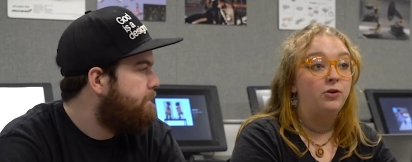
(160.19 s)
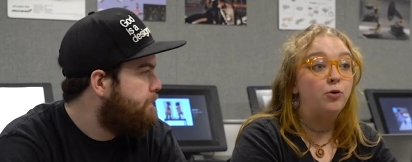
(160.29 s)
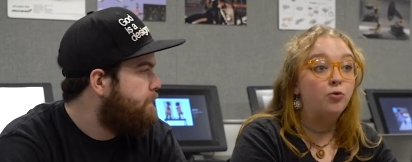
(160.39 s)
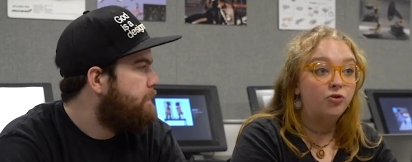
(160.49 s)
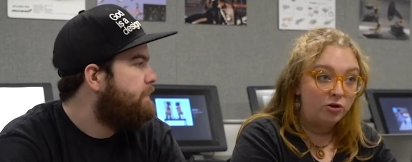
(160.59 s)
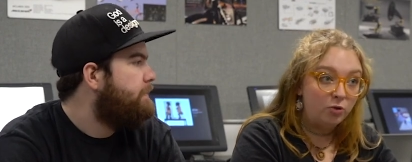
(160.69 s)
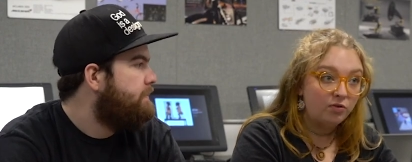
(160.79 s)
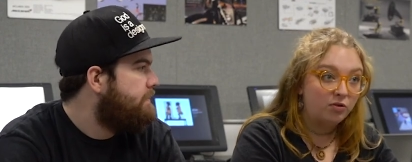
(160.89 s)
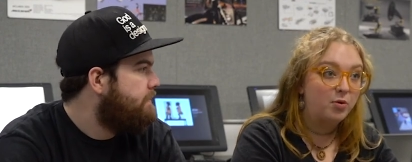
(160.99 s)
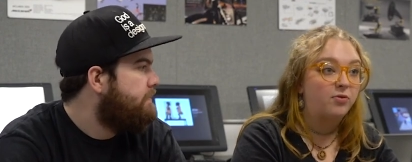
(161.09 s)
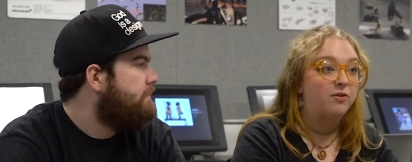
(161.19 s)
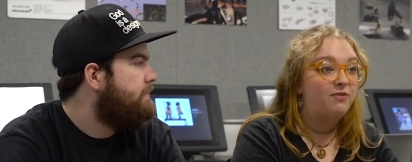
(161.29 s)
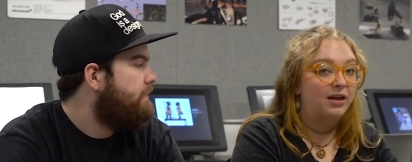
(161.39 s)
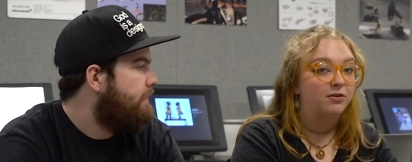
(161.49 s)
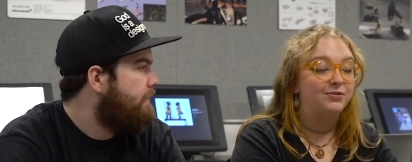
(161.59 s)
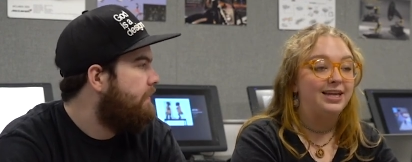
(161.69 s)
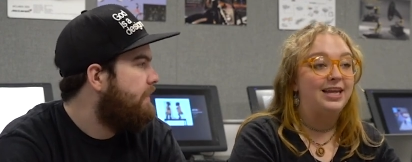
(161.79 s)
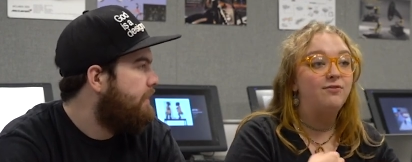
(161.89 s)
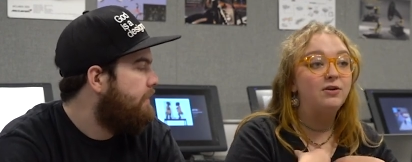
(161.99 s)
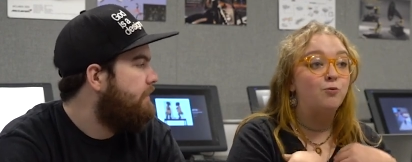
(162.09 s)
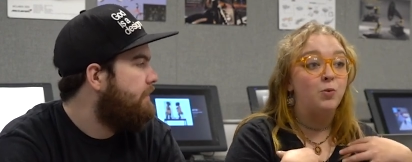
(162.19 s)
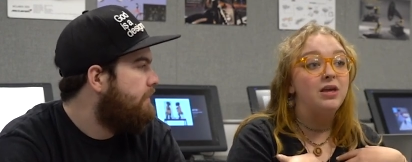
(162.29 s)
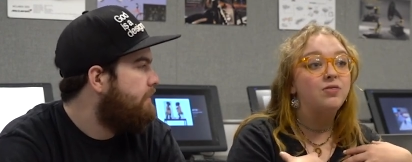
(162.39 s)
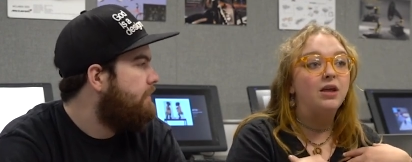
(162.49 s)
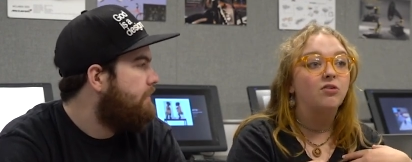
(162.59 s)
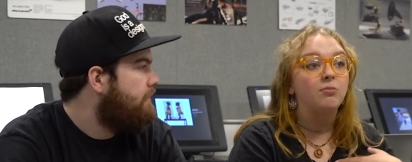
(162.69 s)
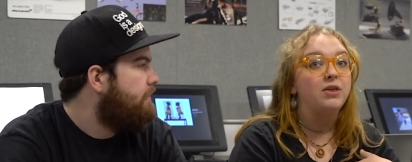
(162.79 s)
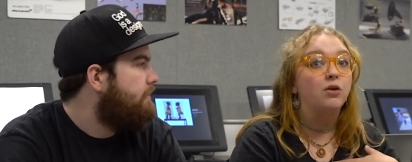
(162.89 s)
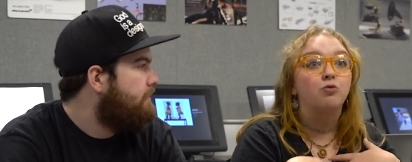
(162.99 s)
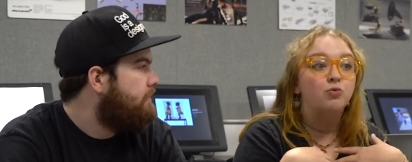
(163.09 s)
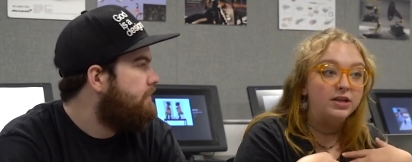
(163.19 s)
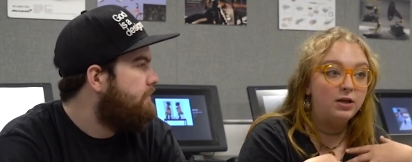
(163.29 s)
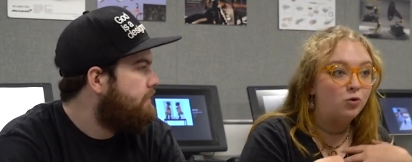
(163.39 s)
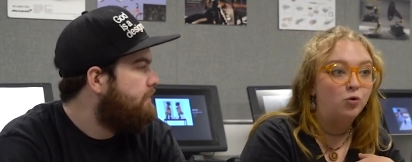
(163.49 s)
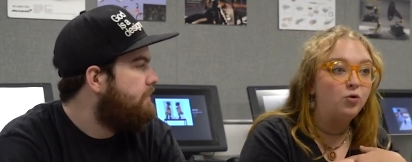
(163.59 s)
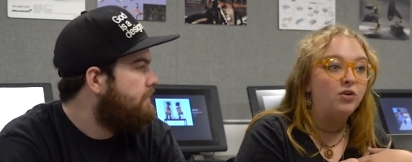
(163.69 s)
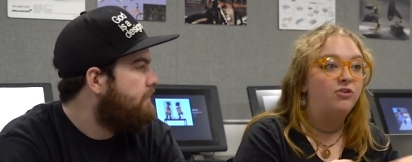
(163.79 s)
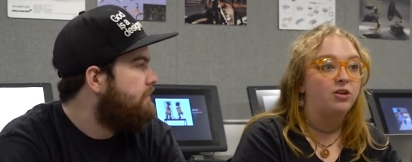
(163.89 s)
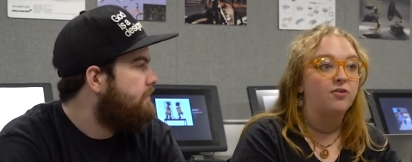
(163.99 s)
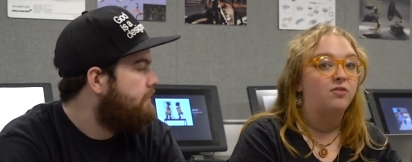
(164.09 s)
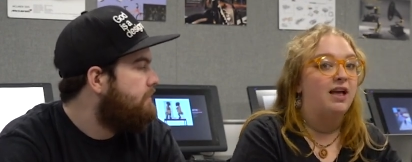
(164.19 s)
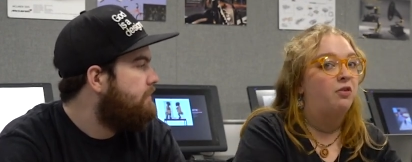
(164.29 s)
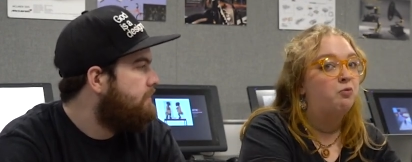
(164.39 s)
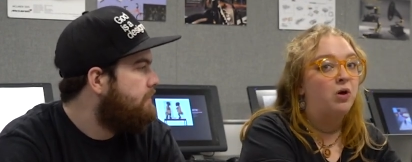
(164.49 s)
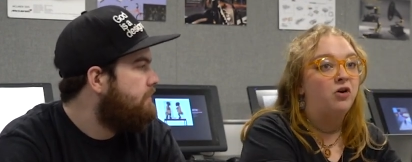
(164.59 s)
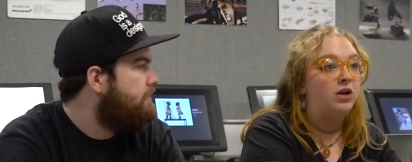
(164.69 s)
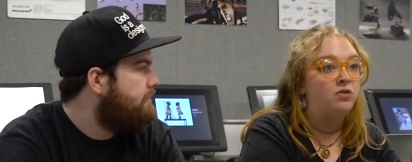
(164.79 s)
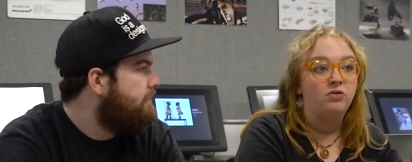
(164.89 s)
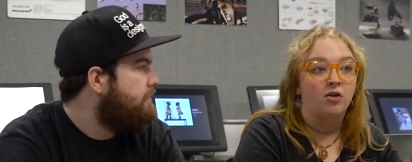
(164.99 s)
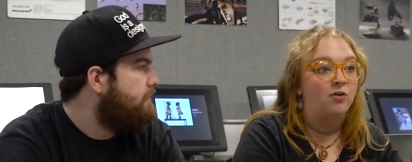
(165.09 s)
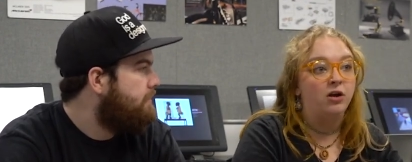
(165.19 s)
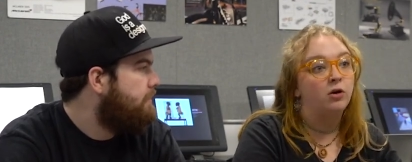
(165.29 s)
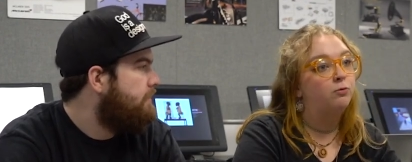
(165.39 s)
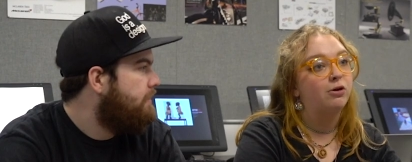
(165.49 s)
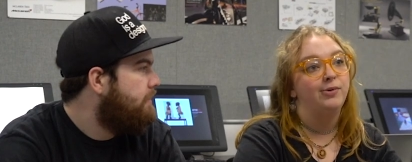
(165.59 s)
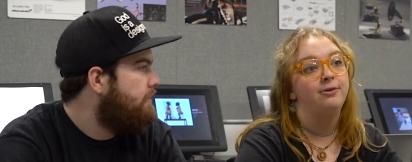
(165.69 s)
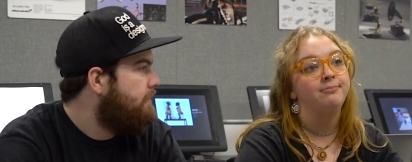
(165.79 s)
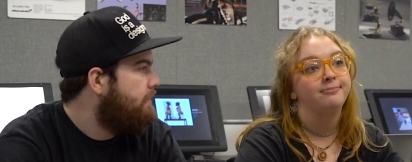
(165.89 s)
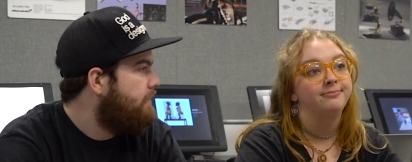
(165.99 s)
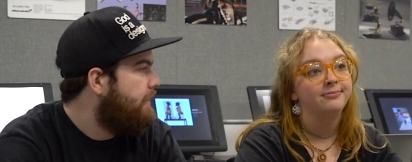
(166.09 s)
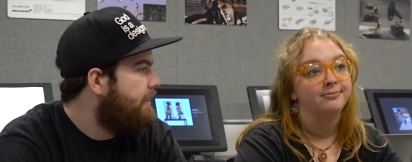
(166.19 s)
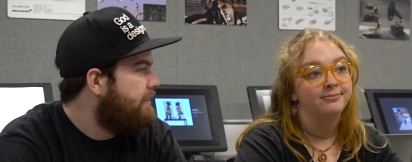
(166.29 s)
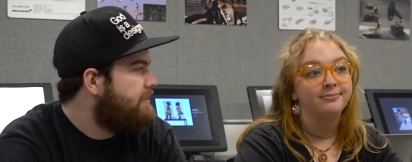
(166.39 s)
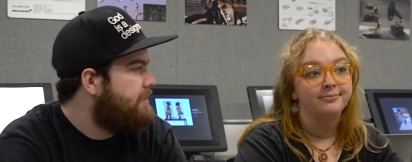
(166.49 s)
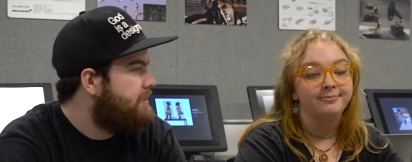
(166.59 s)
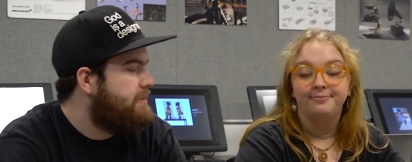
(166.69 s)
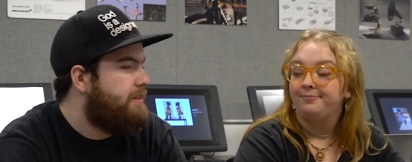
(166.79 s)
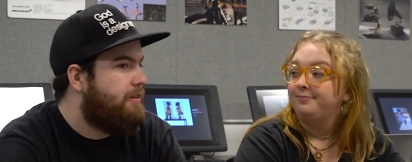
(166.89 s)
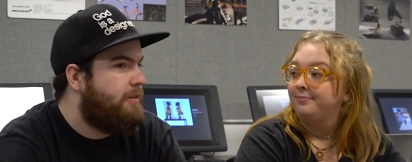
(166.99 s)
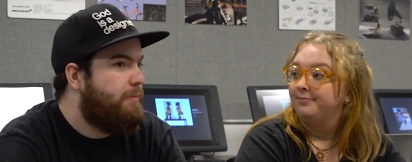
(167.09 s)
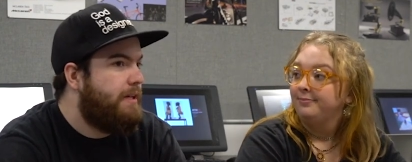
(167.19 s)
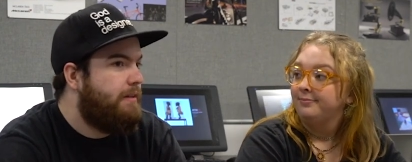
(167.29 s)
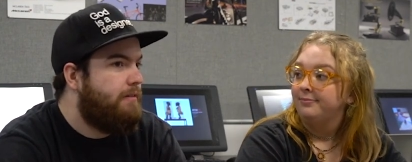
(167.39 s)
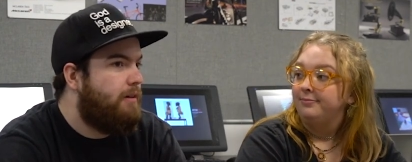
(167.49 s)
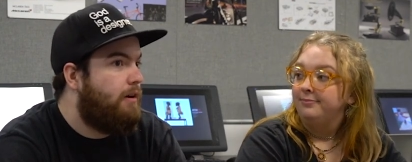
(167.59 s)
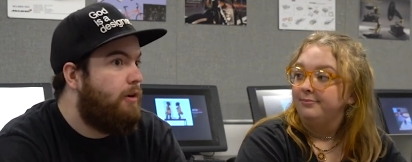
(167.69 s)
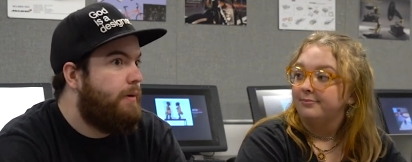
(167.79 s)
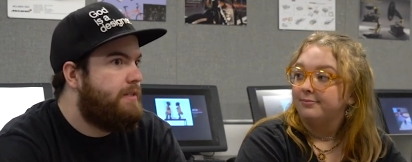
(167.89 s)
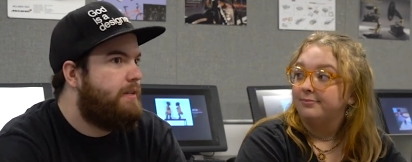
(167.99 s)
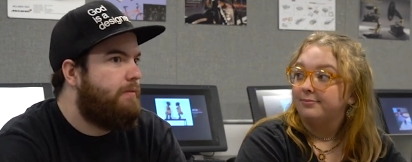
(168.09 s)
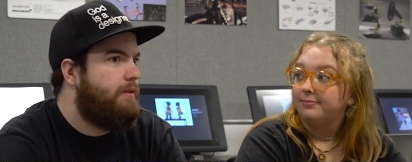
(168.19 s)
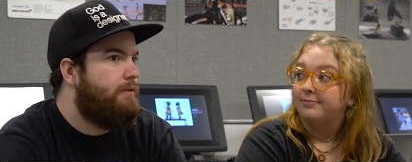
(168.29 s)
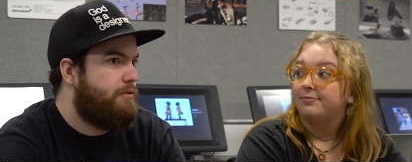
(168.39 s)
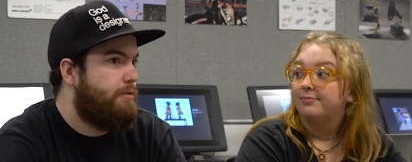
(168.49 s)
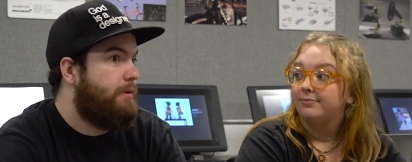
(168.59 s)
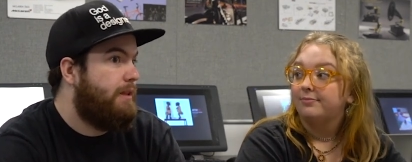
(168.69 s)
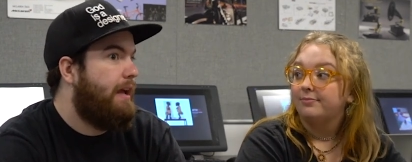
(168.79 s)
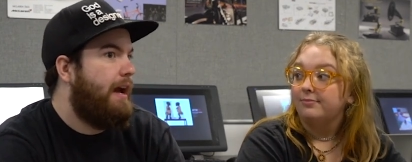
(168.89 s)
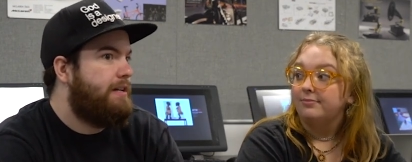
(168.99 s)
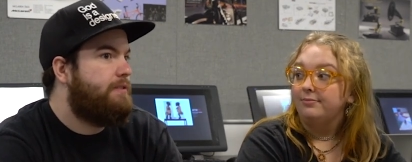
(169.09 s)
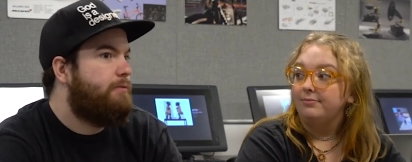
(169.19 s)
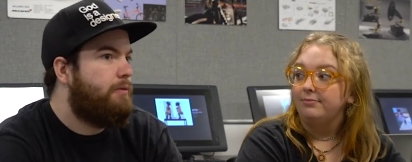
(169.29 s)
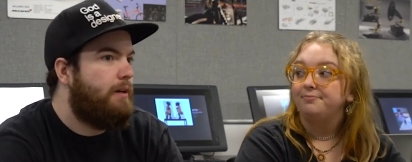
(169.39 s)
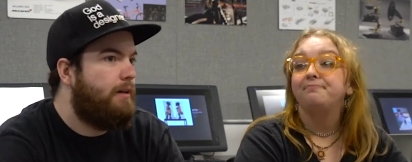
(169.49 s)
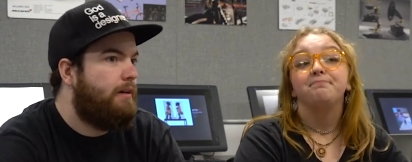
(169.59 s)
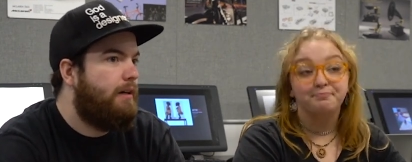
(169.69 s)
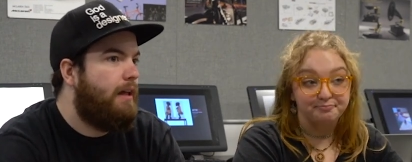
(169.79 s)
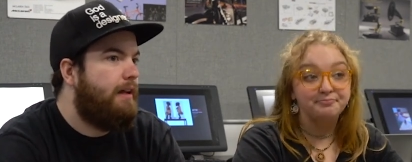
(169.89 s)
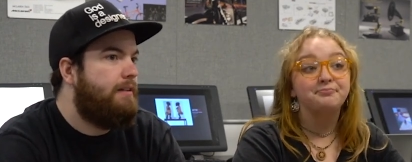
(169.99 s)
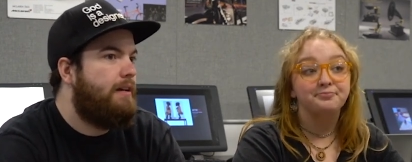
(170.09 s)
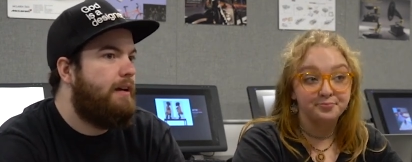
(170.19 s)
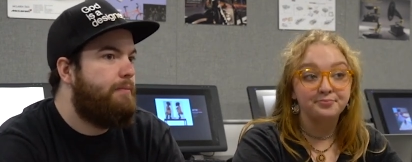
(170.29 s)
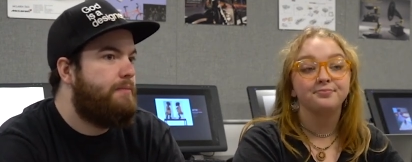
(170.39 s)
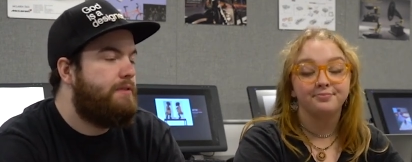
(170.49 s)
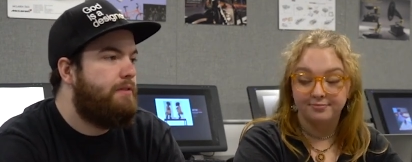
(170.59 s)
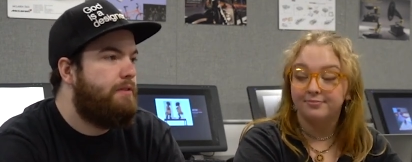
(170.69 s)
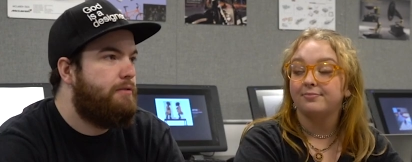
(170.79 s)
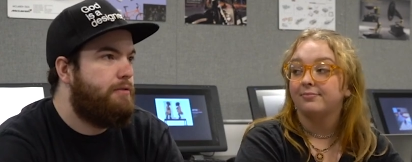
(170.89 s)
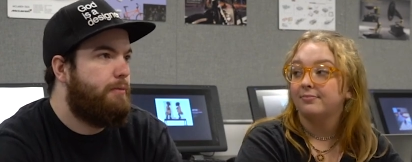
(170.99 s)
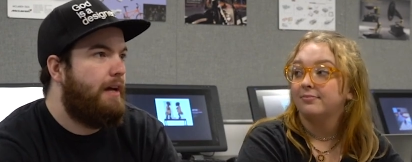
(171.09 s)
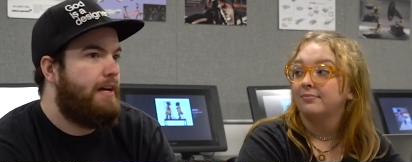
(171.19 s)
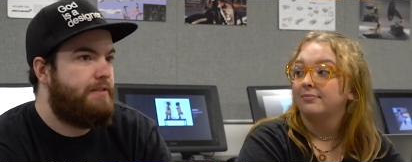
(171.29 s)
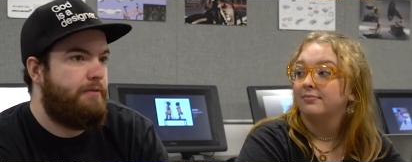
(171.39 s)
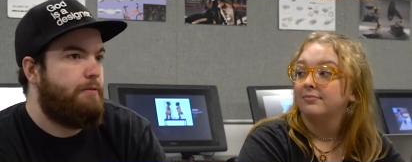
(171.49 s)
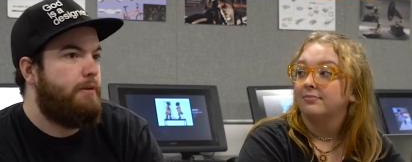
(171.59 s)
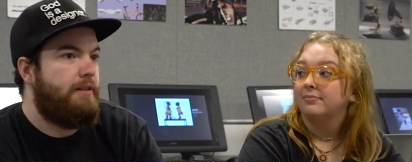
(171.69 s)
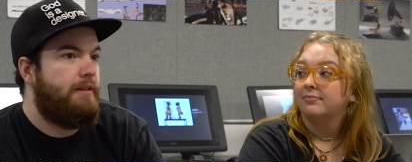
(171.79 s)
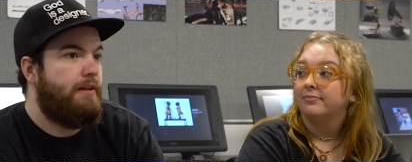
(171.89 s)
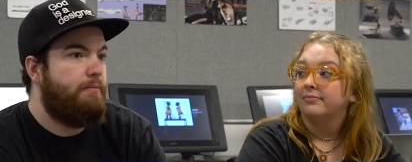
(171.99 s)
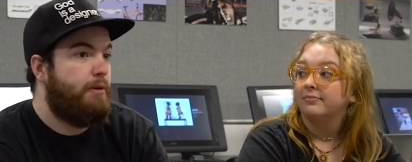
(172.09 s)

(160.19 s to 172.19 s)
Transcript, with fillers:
Speaker 1: user uses most effectively. Even if we think something is really cool, if it doesn't test well, it does not go forward.
Speaker 2: And that doesn't necessarily mean always give the user what they ask for. A lot of times the user will ask for one thing,